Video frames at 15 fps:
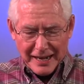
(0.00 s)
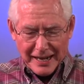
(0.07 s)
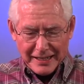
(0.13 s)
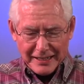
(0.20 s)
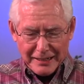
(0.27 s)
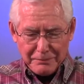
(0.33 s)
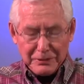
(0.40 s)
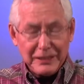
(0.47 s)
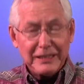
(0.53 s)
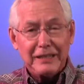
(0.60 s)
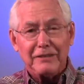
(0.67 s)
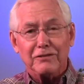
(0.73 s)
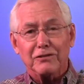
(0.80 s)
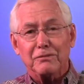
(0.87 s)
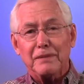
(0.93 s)
And I
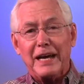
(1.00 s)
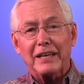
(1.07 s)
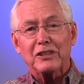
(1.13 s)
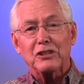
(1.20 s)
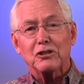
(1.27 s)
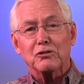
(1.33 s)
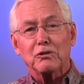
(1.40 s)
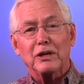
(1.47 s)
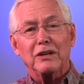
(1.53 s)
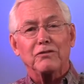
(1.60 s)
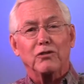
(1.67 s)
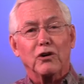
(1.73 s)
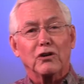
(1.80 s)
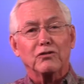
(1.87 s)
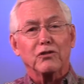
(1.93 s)
believe Matthew 24,